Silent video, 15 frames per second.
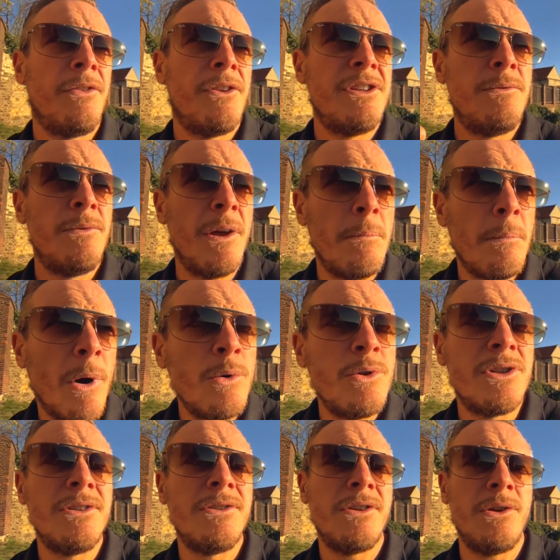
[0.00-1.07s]
The
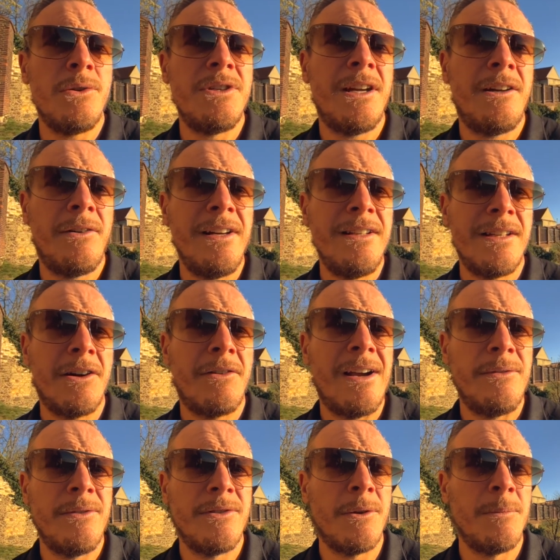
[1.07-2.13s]
emotions that you're generating
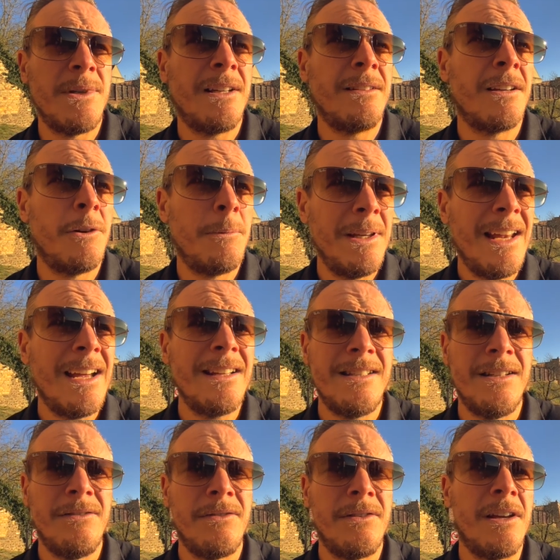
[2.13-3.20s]
around the subject are going to be
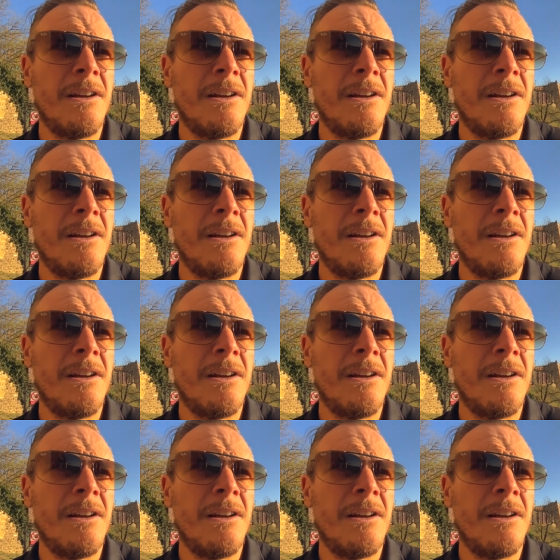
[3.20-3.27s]
negative.